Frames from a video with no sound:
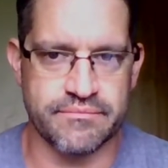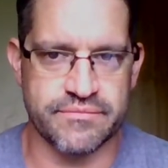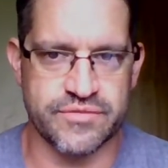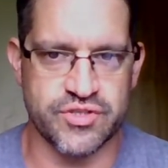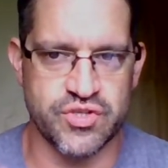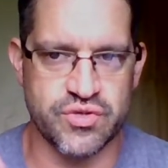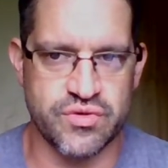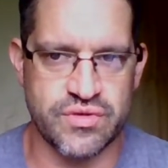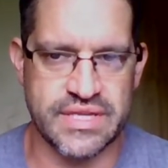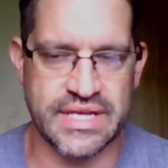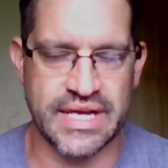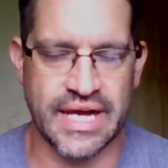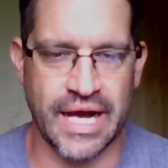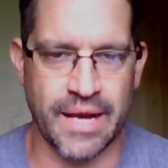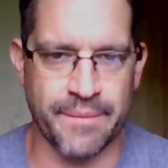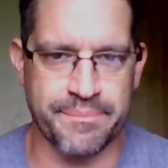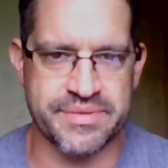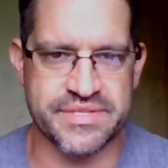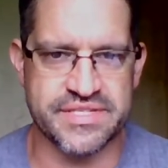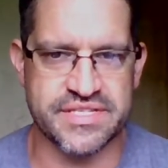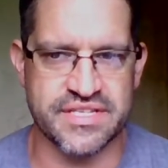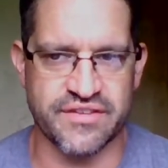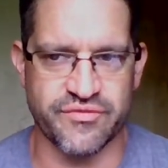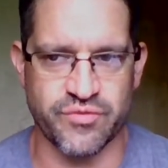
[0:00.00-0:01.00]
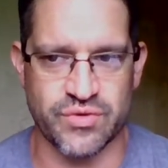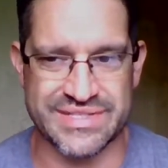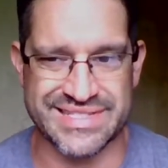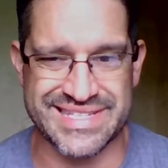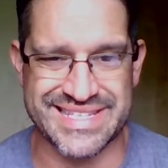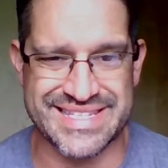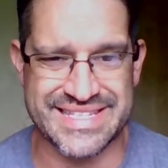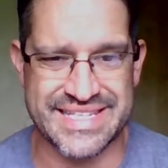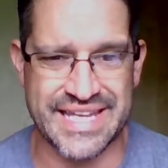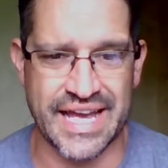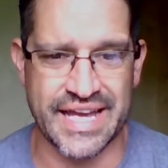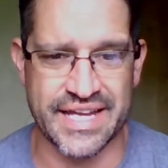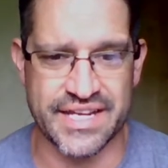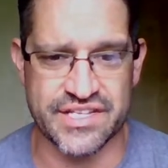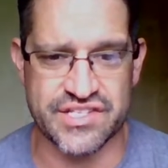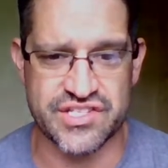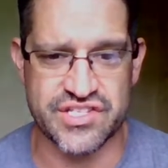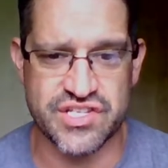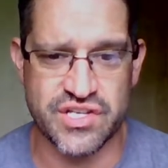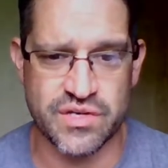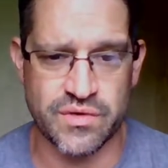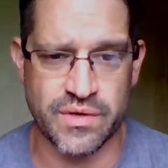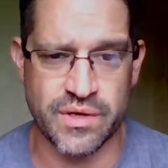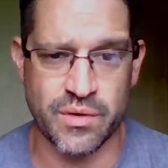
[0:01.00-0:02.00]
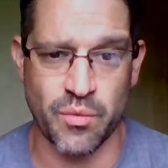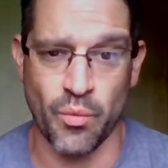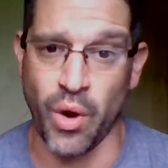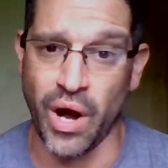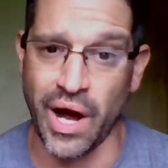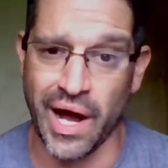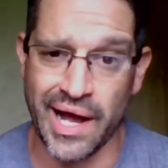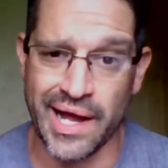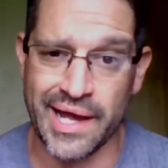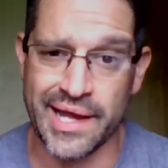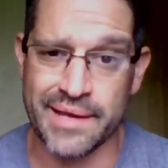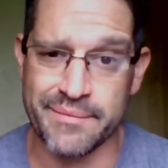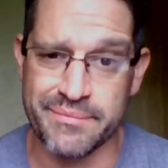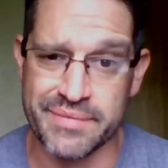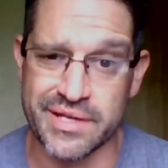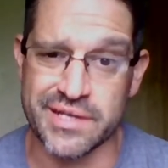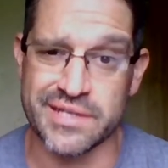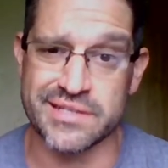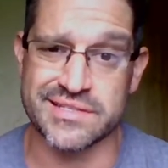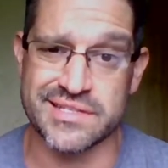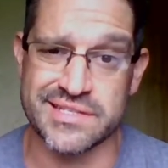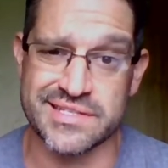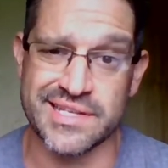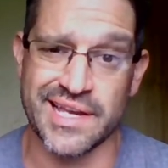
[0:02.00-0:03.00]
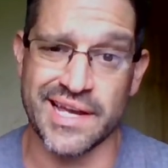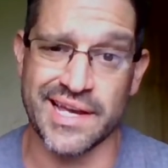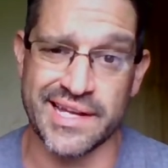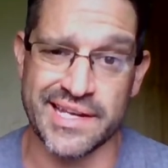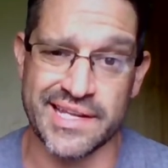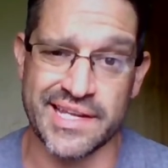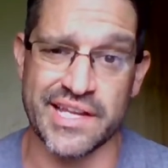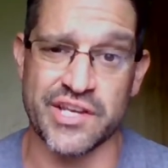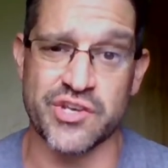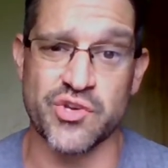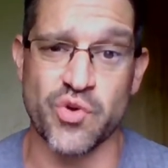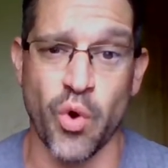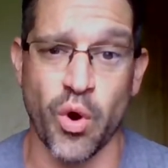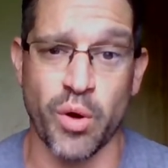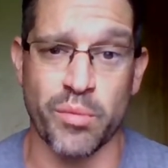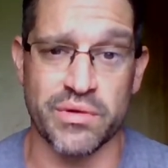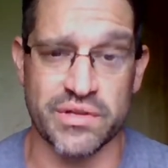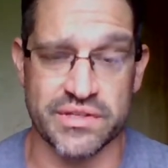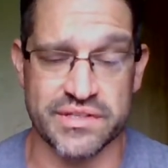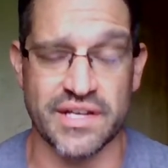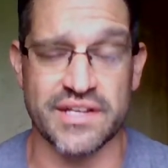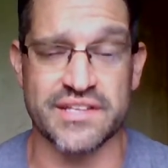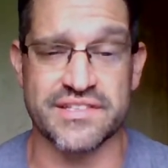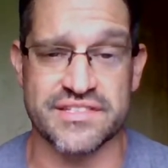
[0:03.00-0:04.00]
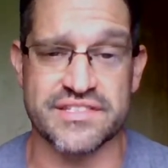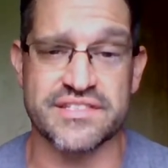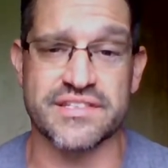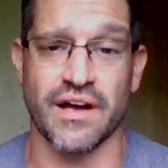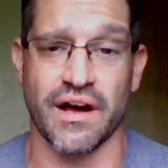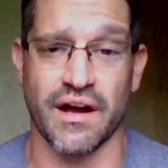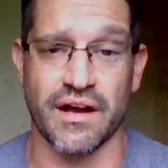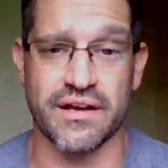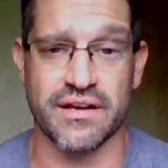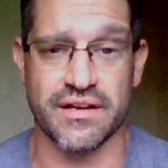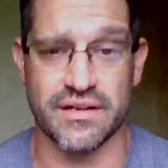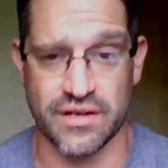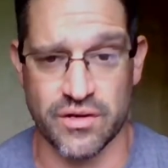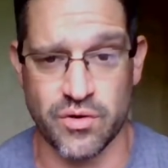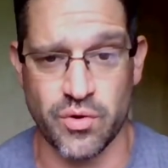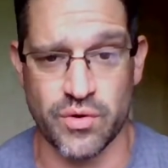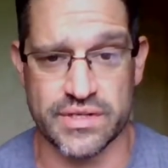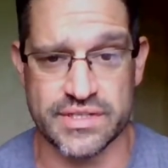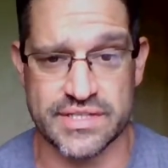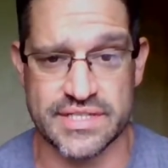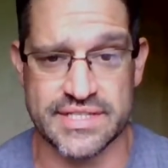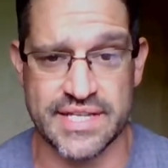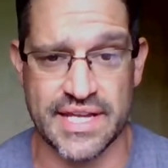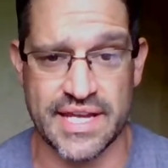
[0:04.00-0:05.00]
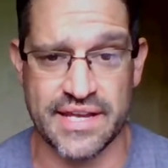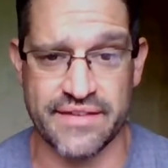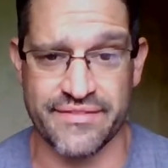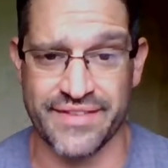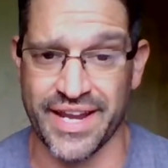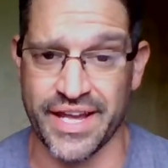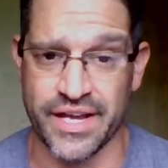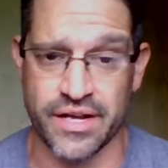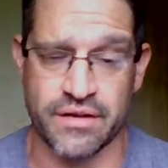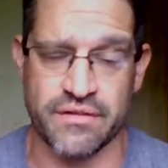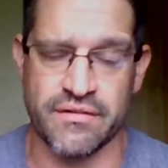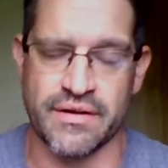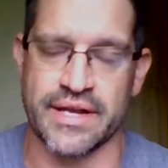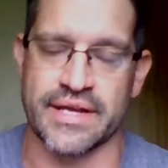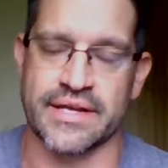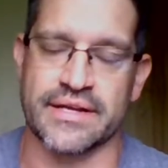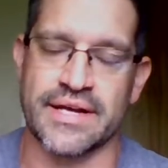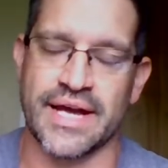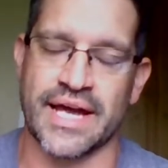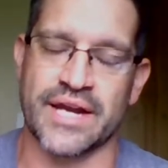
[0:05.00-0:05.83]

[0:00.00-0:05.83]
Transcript: Do the opposite of what society's doing. Why? Because society and normal does suck, according to Dave, and I agree.